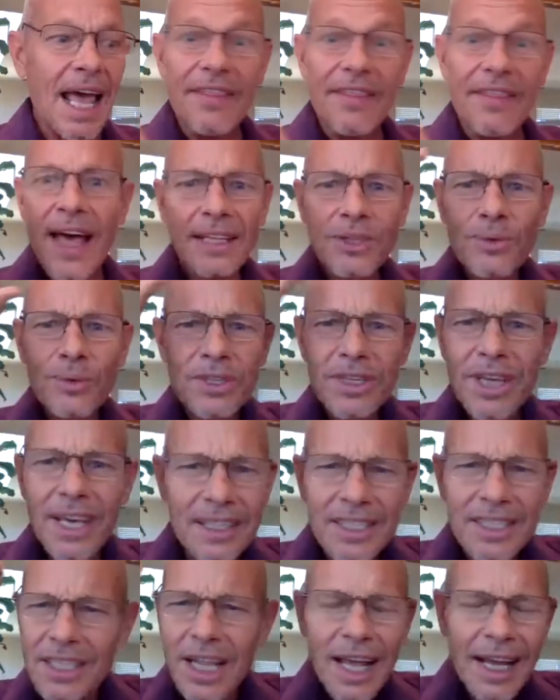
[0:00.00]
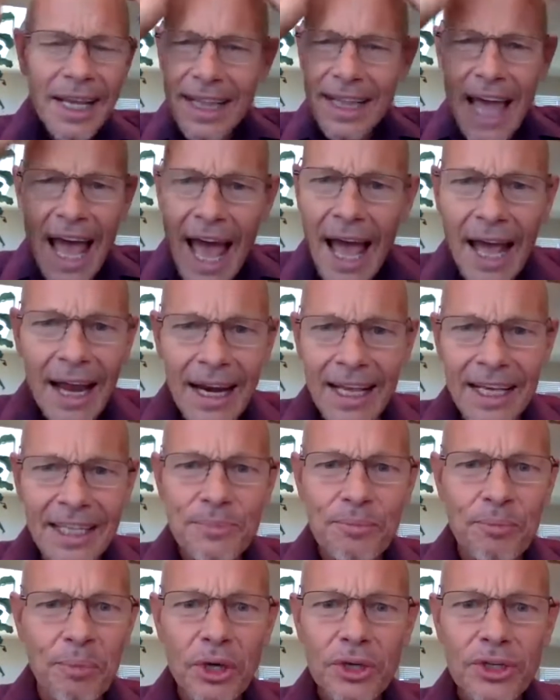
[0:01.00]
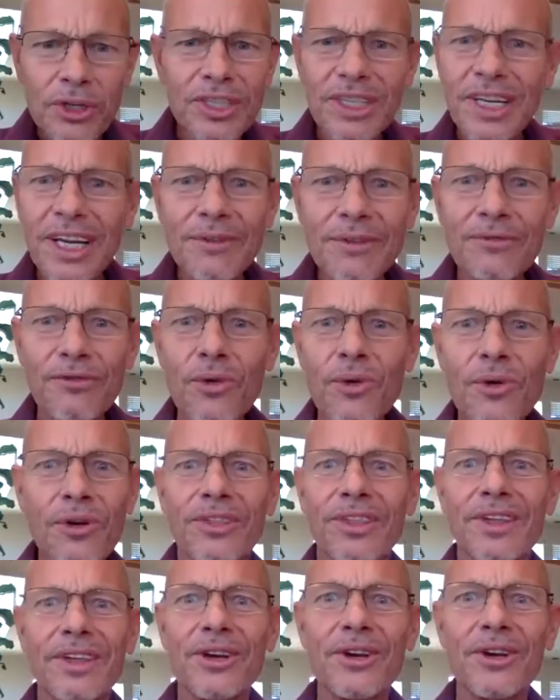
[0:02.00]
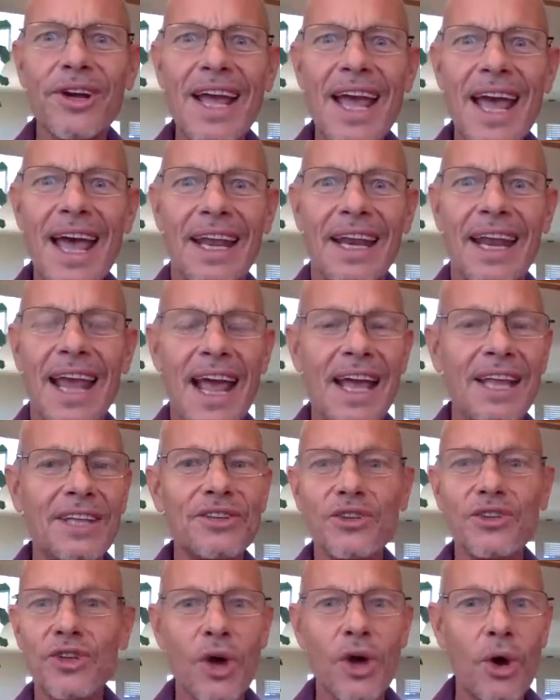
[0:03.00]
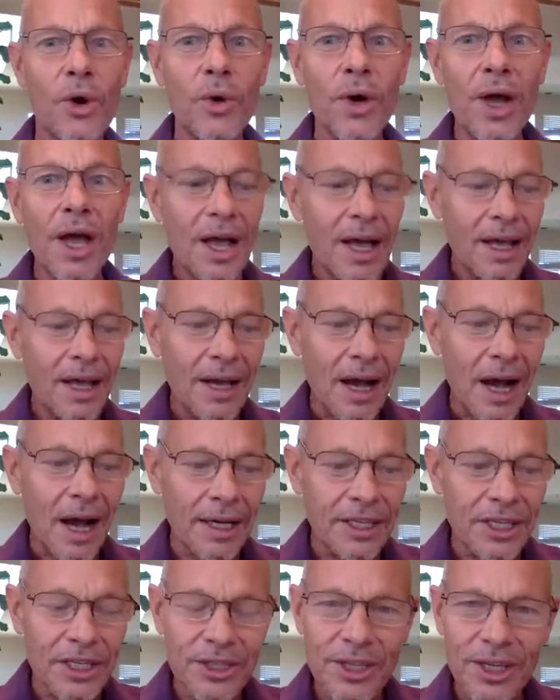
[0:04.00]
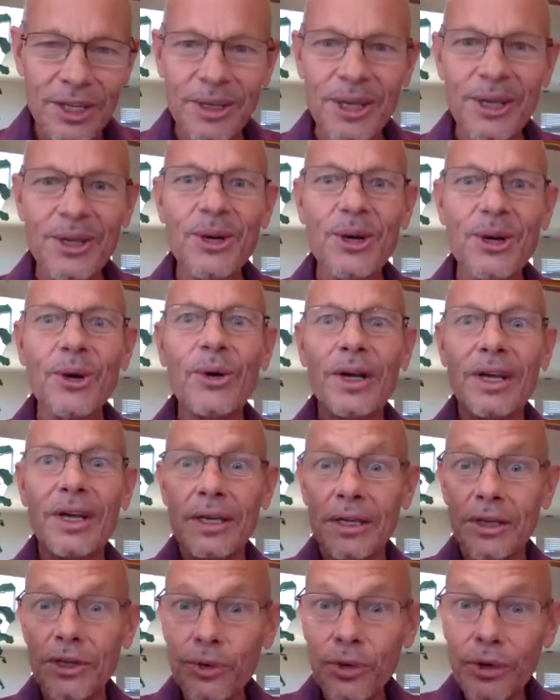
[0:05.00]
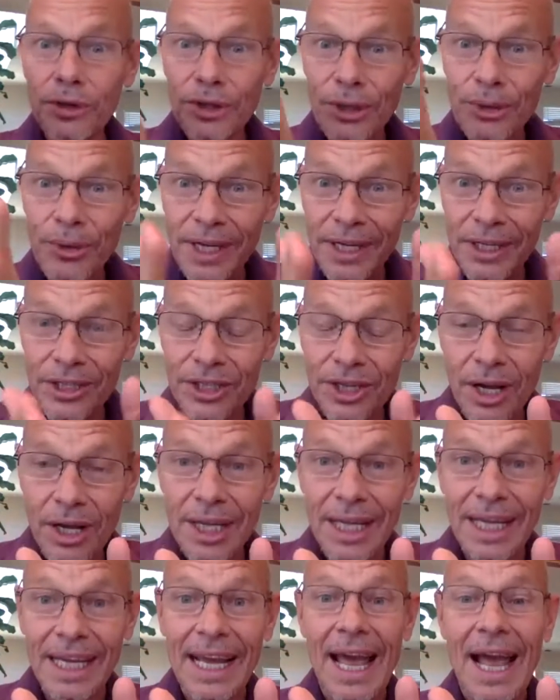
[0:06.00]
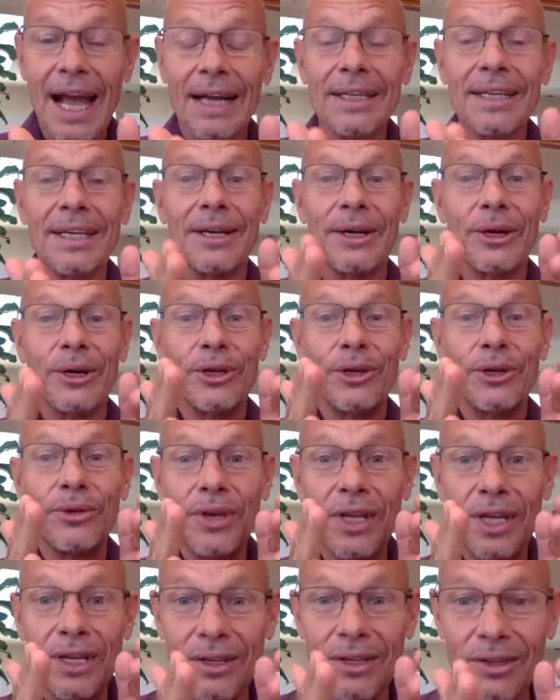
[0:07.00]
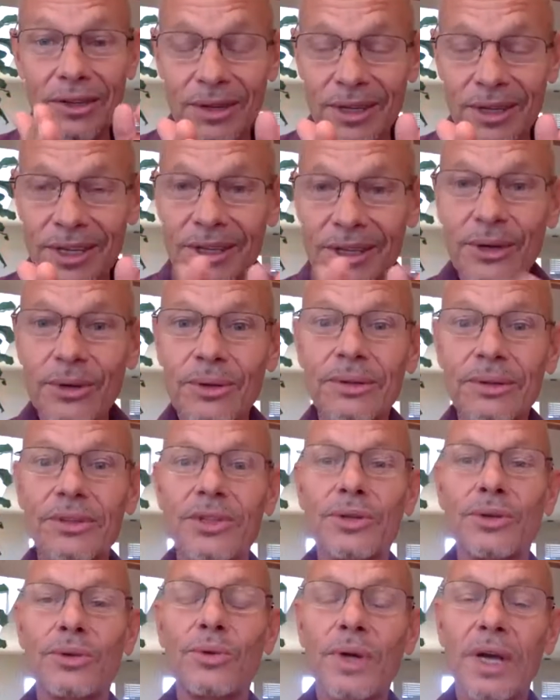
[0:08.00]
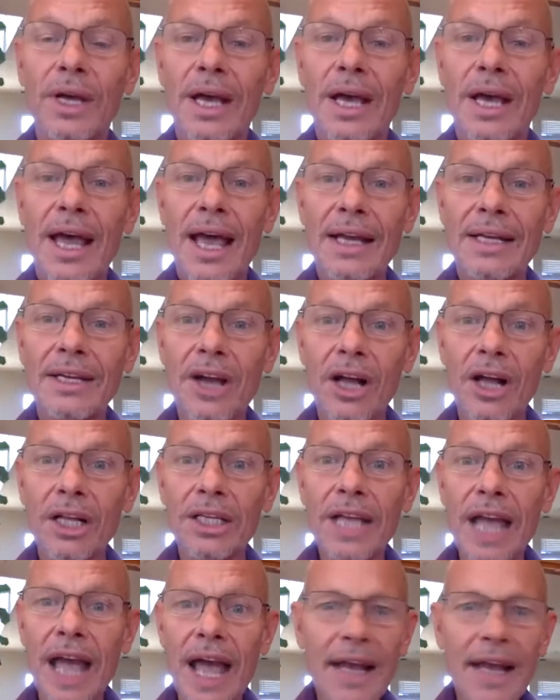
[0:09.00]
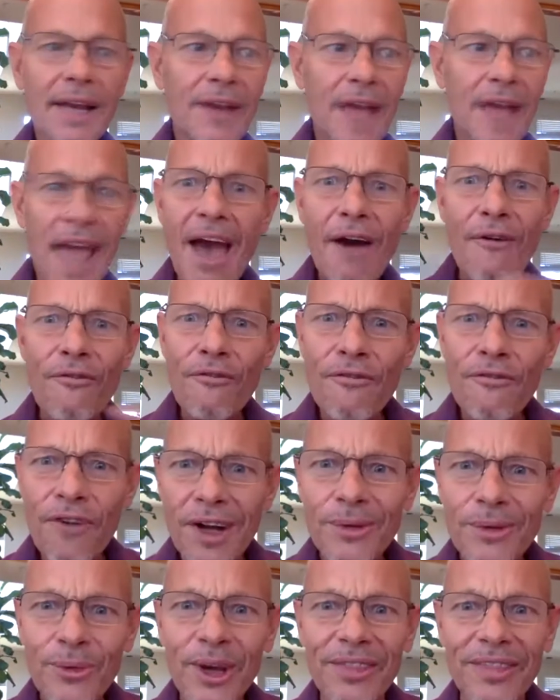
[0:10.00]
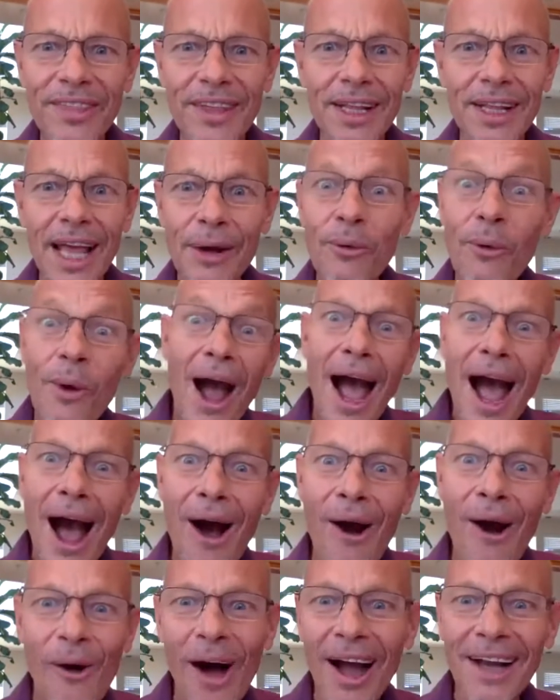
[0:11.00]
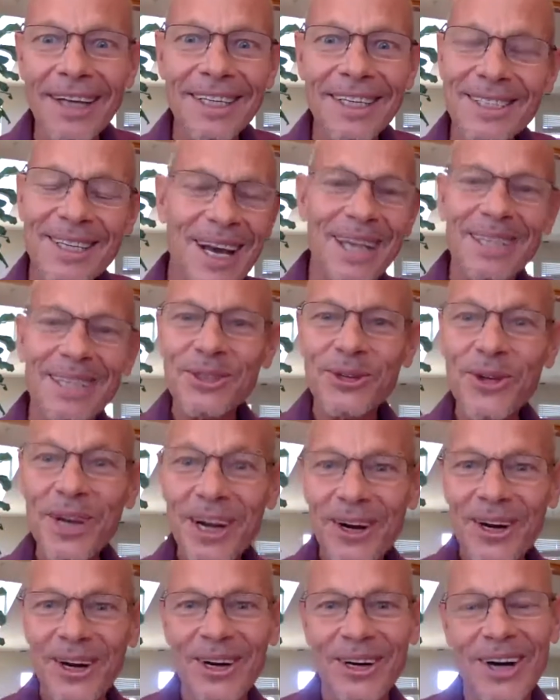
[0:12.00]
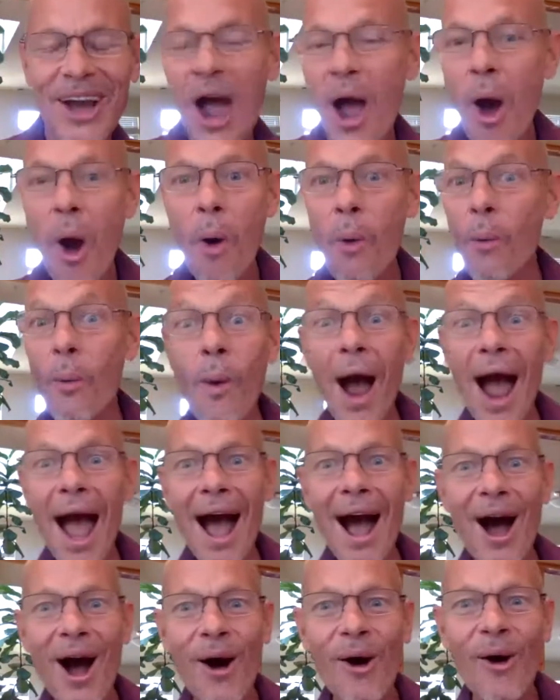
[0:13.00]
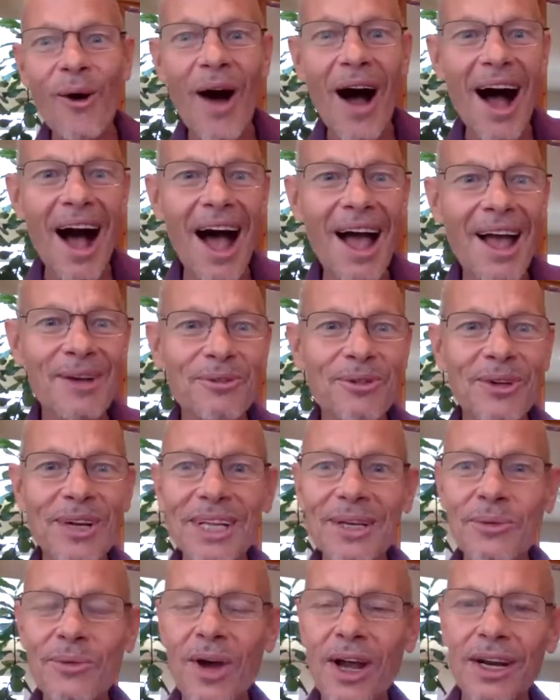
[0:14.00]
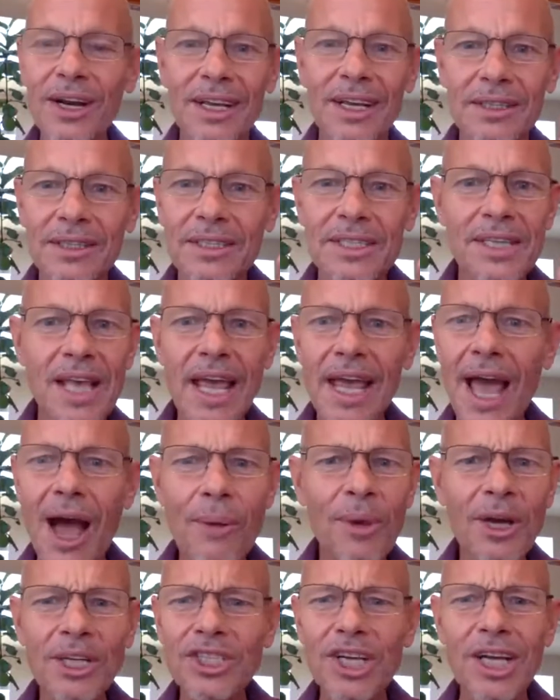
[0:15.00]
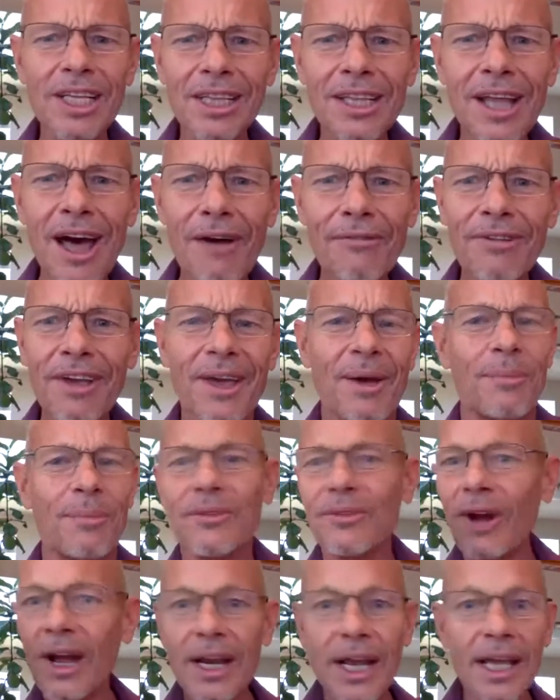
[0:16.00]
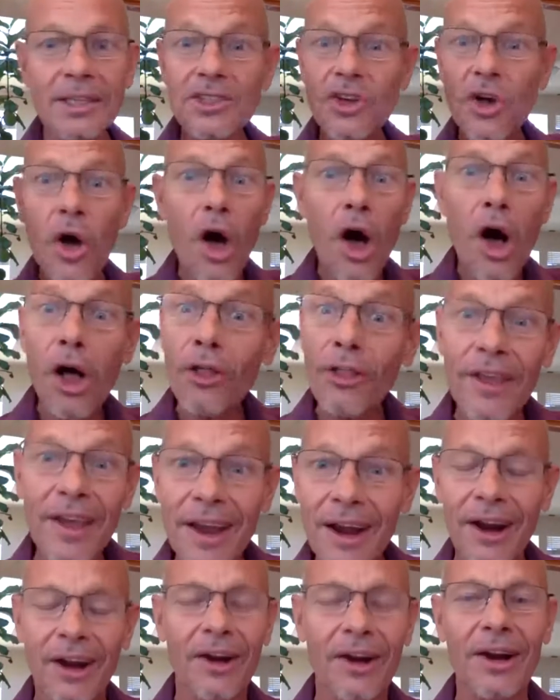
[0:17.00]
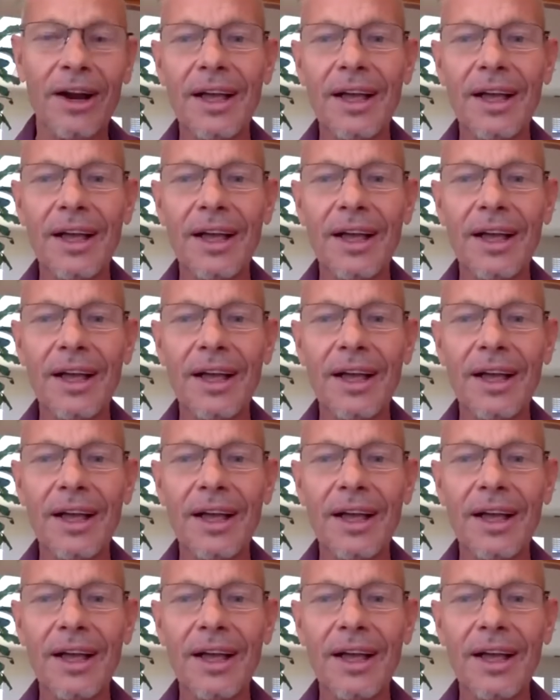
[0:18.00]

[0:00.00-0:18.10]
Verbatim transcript: That's what's it's like that. It's bursting forth in your head. And so I just, you know, you are doing a juggling act here. You need, you know, to acknowledge and have fun with it. Like, wow, I just got triggered. Wow, I really want to say how much I love him. Right? It's all there.